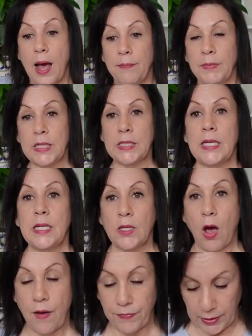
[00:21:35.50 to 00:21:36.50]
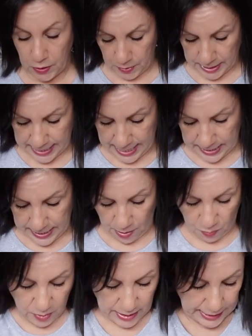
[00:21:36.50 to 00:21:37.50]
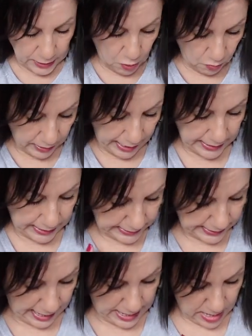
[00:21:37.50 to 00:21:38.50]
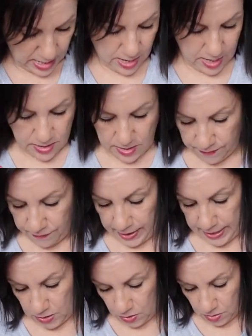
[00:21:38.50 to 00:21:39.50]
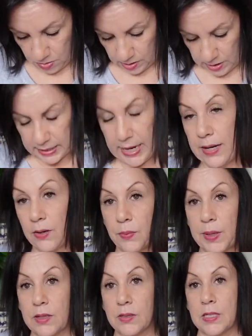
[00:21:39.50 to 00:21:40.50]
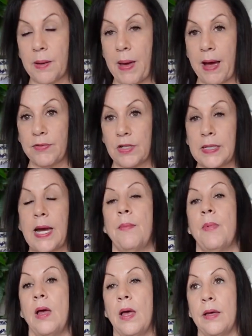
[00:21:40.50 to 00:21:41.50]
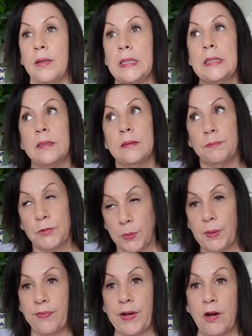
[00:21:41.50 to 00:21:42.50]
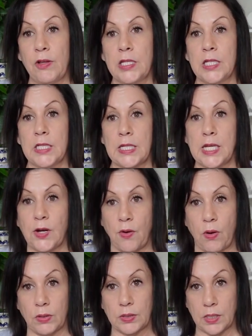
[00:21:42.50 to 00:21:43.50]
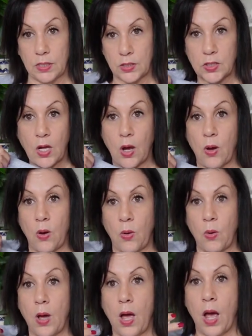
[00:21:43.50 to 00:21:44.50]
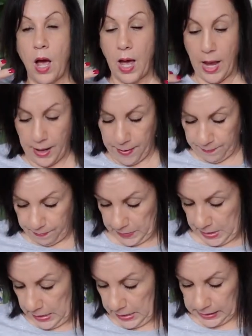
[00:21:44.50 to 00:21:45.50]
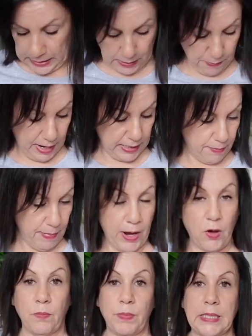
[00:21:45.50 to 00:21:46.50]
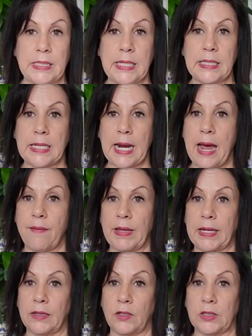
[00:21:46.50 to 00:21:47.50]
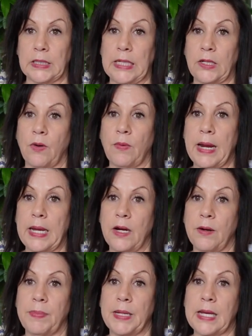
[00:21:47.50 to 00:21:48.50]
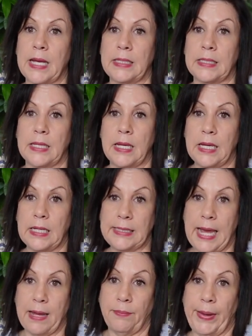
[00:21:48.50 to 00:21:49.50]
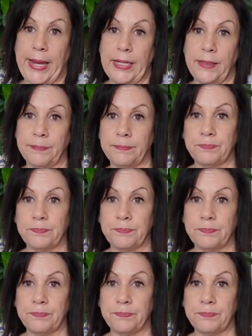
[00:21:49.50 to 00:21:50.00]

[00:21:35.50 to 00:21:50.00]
This is off the Cricut. Now, what I don't like is that the vinyl, it kind of wrinkles up after time. To be fair, this is a year old, so and this is minding my own business, and I have like a little needle right here because it's handmade.